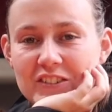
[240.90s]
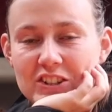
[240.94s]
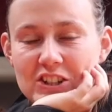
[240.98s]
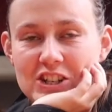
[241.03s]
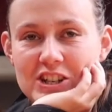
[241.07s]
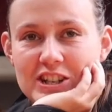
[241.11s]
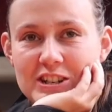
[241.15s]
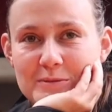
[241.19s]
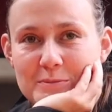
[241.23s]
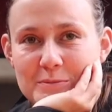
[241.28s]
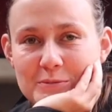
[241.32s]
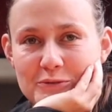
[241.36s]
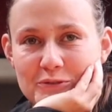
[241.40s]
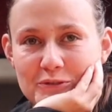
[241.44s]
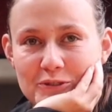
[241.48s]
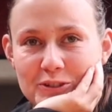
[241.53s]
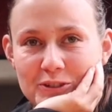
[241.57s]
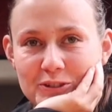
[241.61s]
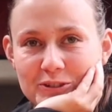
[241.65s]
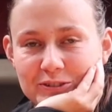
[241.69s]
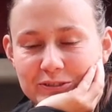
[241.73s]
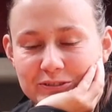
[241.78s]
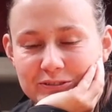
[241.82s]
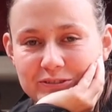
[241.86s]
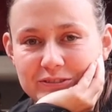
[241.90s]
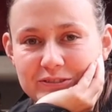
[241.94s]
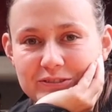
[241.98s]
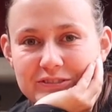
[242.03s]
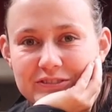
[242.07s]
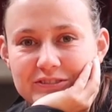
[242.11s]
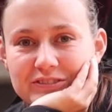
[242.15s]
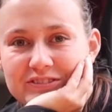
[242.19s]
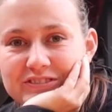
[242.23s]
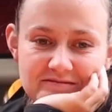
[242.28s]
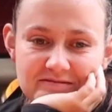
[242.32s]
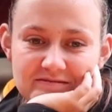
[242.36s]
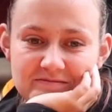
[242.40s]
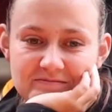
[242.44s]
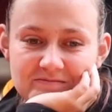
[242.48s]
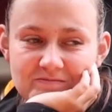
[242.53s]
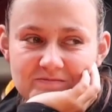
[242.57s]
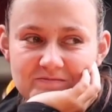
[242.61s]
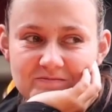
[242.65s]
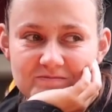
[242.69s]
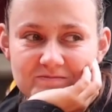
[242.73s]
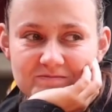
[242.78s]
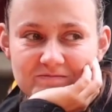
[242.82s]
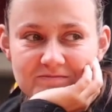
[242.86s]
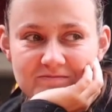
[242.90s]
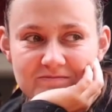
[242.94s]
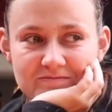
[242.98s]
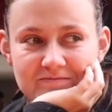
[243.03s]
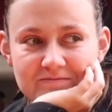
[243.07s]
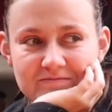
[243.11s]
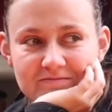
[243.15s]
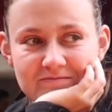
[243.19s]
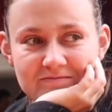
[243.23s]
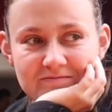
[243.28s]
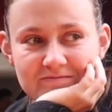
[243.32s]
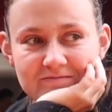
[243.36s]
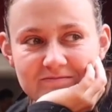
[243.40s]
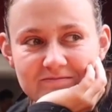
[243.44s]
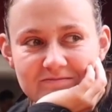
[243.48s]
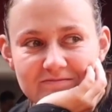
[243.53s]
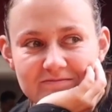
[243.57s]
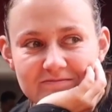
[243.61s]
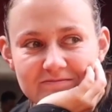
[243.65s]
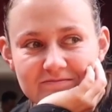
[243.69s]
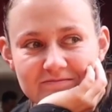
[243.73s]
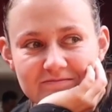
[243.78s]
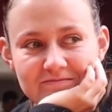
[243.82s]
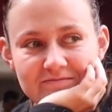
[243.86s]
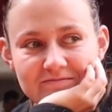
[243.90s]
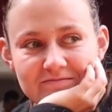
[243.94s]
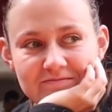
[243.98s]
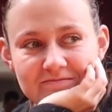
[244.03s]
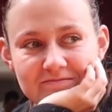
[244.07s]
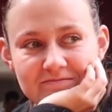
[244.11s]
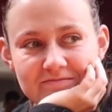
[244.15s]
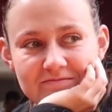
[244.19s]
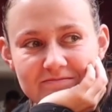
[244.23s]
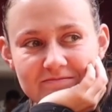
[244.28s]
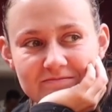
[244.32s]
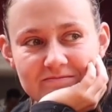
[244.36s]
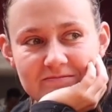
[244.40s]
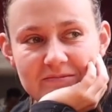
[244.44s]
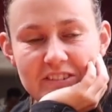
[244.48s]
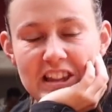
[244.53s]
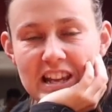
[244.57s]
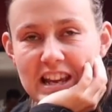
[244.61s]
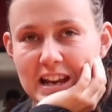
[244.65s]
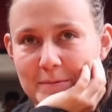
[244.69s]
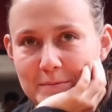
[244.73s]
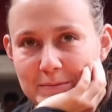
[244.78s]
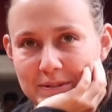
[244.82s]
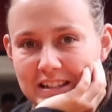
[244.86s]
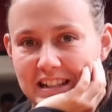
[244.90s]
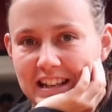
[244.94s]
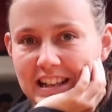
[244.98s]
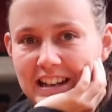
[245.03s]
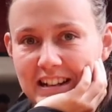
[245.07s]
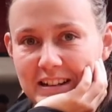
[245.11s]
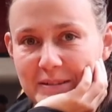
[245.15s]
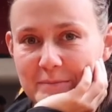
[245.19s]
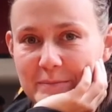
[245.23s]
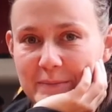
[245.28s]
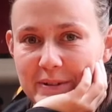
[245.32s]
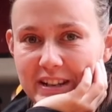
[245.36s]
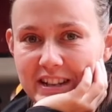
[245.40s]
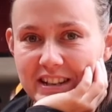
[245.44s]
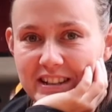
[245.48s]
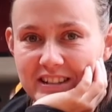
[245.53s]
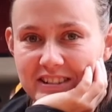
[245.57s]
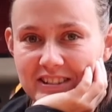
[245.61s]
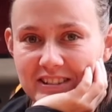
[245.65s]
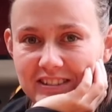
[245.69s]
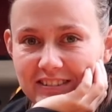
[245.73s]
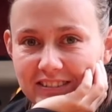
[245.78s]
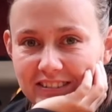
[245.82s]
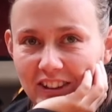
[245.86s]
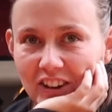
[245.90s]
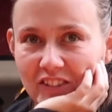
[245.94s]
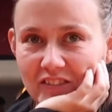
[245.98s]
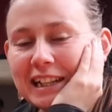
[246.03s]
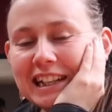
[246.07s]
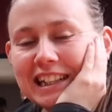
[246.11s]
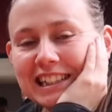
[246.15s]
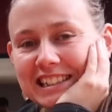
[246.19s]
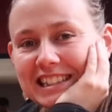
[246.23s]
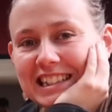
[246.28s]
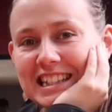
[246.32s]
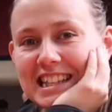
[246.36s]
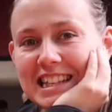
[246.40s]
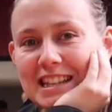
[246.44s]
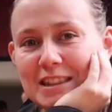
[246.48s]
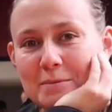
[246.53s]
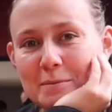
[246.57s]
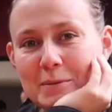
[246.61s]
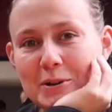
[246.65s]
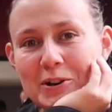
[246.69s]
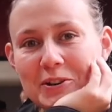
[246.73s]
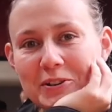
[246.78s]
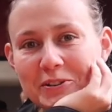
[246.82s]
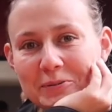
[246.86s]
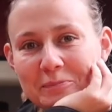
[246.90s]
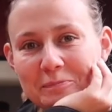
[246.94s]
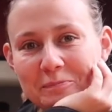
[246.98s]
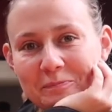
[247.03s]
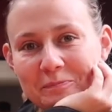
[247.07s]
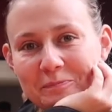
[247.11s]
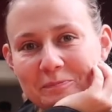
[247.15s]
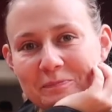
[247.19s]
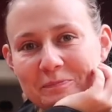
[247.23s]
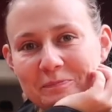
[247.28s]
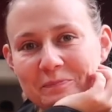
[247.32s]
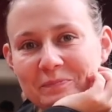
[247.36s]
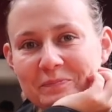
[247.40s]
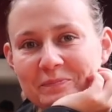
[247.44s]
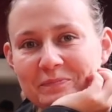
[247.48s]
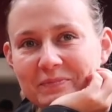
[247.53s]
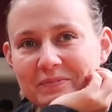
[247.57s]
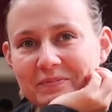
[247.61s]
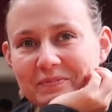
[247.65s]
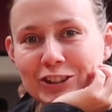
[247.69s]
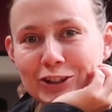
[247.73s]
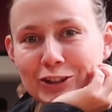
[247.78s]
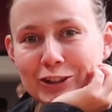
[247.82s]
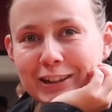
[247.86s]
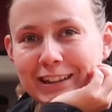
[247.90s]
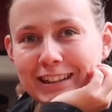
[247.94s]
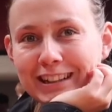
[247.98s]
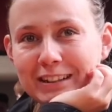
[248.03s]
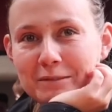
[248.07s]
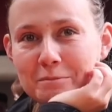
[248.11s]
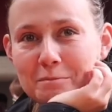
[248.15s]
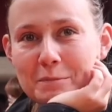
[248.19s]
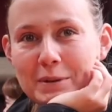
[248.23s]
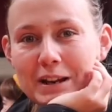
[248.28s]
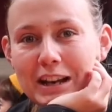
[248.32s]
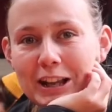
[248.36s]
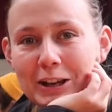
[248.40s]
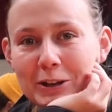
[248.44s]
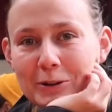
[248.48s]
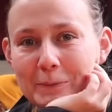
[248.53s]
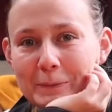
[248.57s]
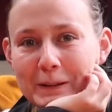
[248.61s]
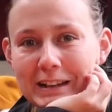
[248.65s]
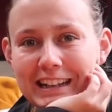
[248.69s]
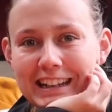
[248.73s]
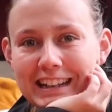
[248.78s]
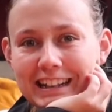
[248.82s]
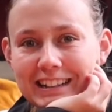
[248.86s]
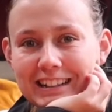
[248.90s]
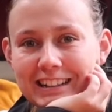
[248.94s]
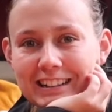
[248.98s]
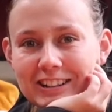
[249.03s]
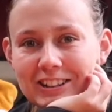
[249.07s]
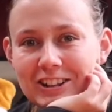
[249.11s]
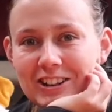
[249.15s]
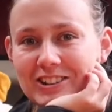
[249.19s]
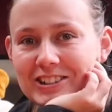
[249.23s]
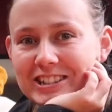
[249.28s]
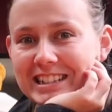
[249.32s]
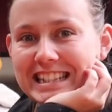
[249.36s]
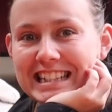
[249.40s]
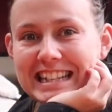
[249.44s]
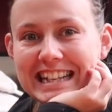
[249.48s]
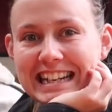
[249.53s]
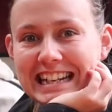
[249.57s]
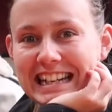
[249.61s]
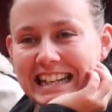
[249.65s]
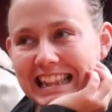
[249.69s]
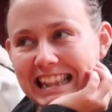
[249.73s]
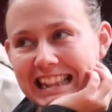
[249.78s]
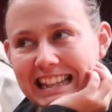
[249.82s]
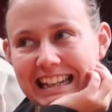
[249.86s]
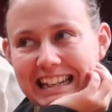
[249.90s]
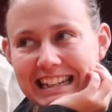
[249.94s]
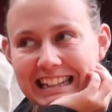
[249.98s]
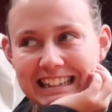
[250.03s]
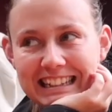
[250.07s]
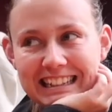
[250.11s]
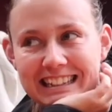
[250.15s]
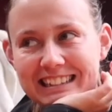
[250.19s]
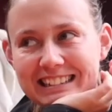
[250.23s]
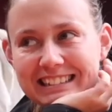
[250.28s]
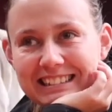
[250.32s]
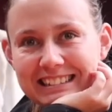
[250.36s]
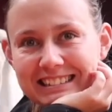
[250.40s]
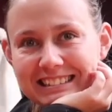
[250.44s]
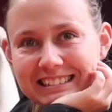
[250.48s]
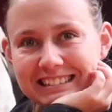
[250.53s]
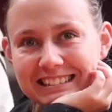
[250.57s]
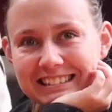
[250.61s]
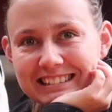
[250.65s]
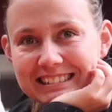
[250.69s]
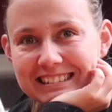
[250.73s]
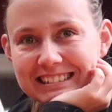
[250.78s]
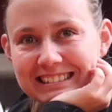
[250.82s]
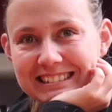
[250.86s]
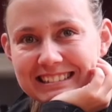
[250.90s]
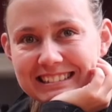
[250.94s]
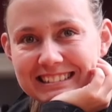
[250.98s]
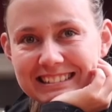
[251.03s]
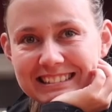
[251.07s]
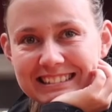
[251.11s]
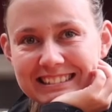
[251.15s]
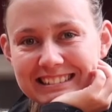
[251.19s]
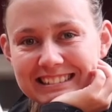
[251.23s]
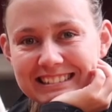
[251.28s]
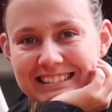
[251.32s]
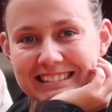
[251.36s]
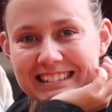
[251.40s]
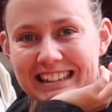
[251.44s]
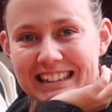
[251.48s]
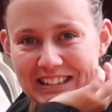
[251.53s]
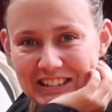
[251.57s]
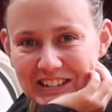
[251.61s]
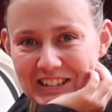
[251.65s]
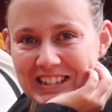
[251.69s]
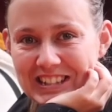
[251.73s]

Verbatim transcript: done it before. Which part of this is going to make you the most nervous? Okay. The cave. Nothing below me. Can't see anything. That's